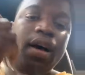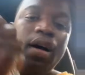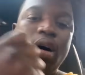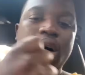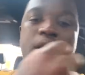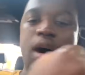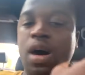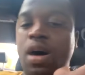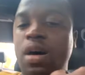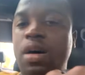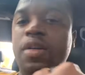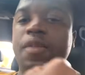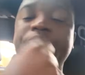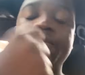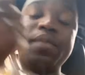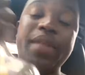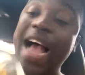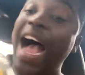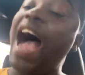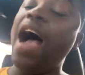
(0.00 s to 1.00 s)

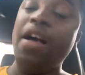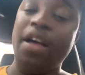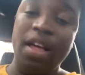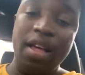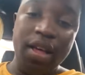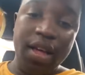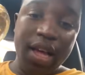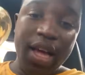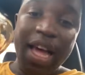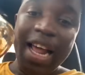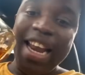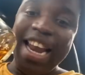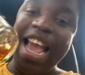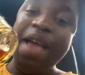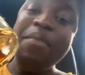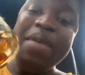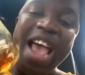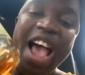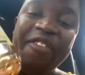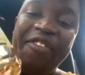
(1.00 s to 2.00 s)
Oh, come with the
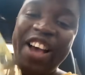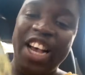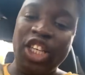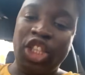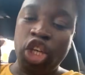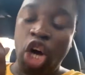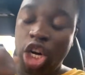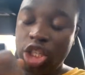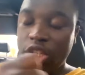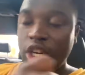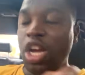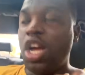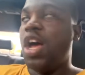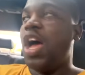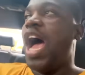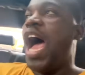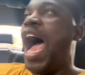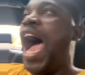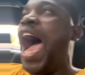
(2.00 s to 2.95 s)
energy, President.